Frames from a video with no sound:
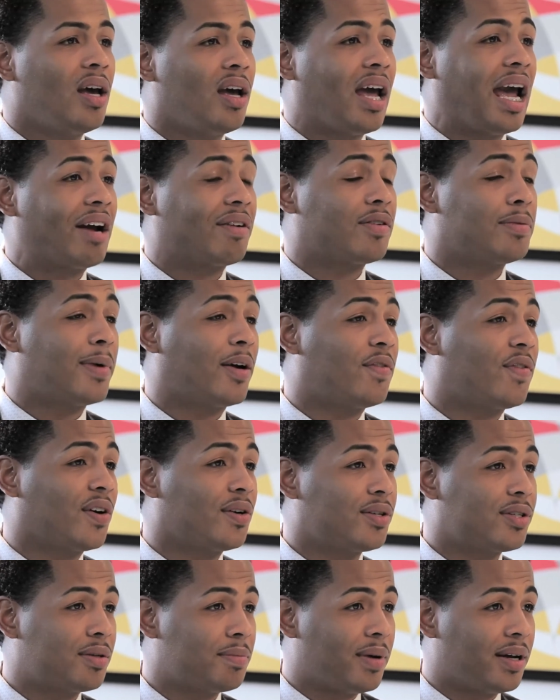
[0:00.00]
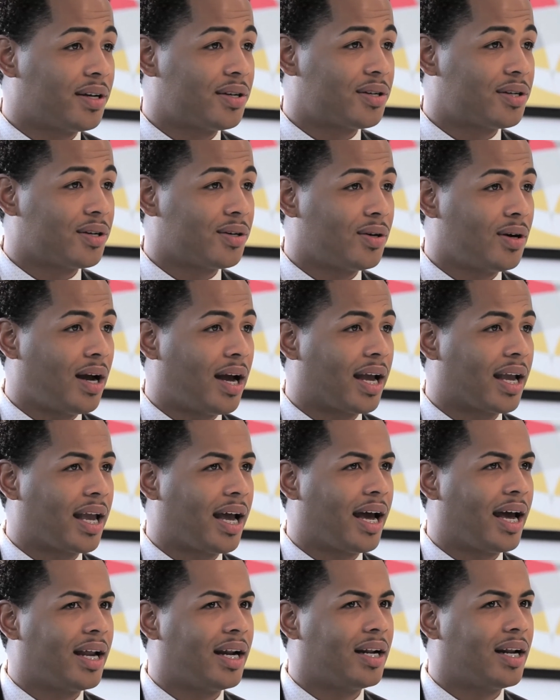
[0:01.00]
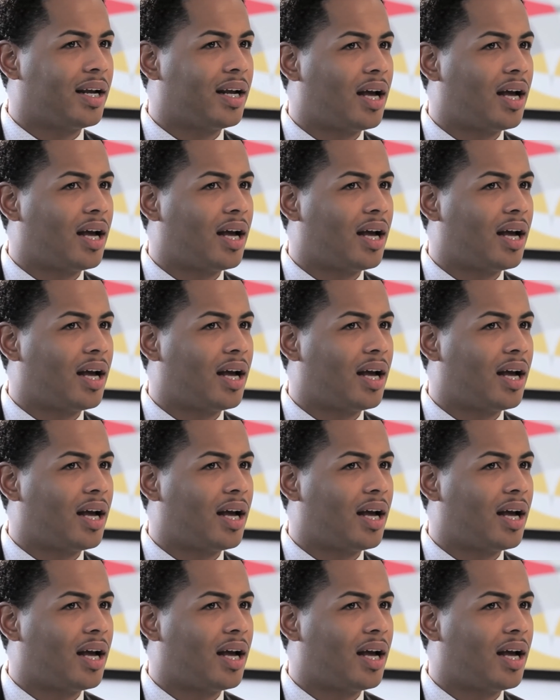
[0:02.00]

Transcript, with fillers: After my first semester, I got